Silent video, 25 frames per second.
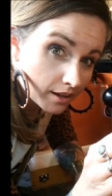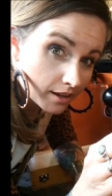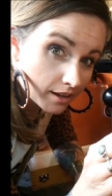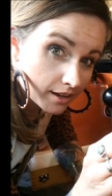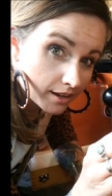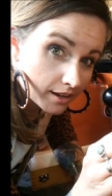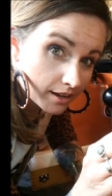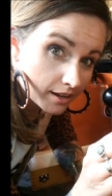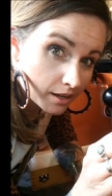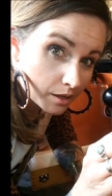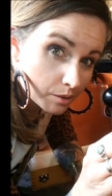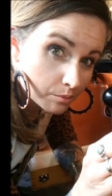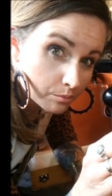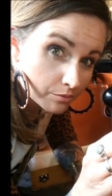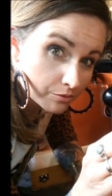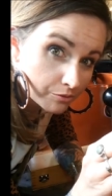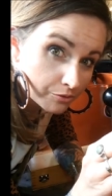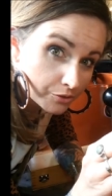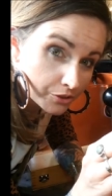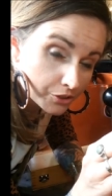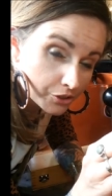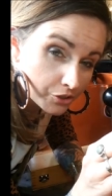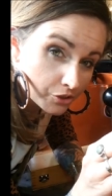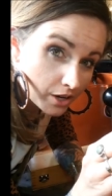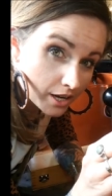um,
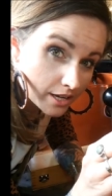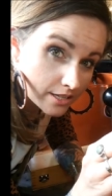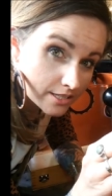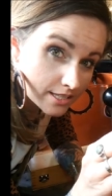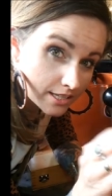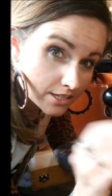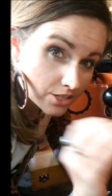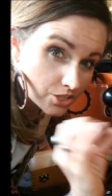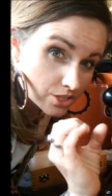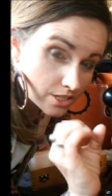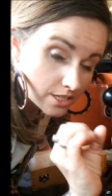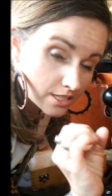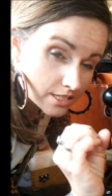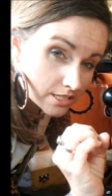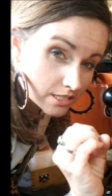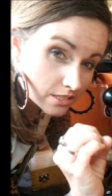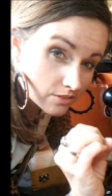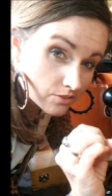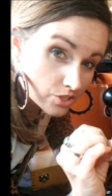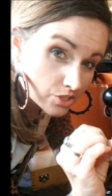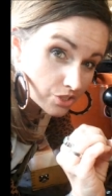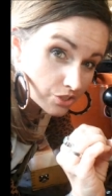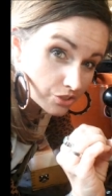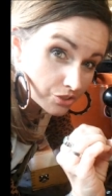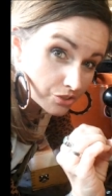for the cross section instead
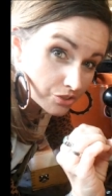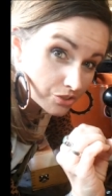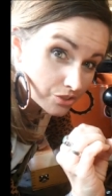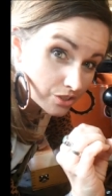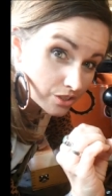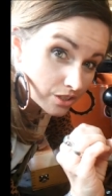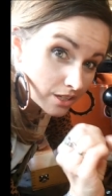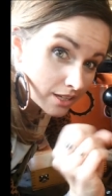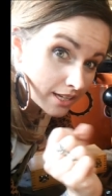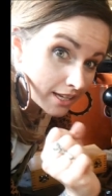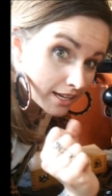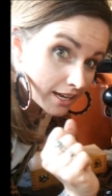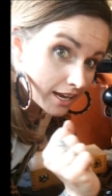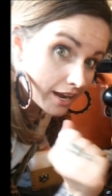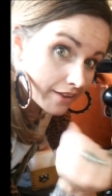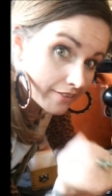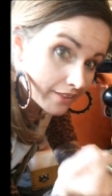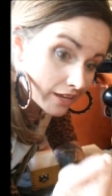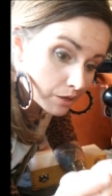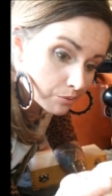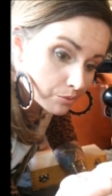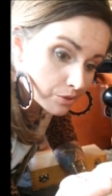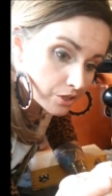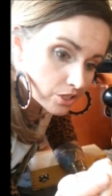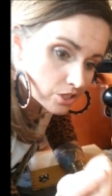of circle. And
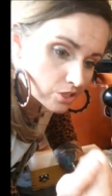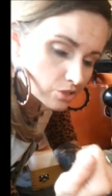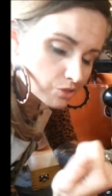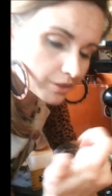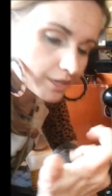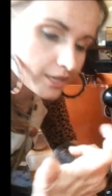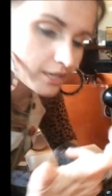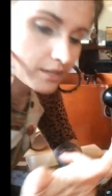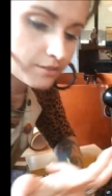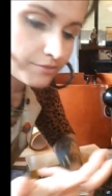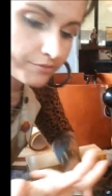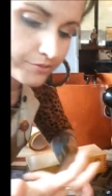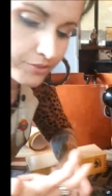that works great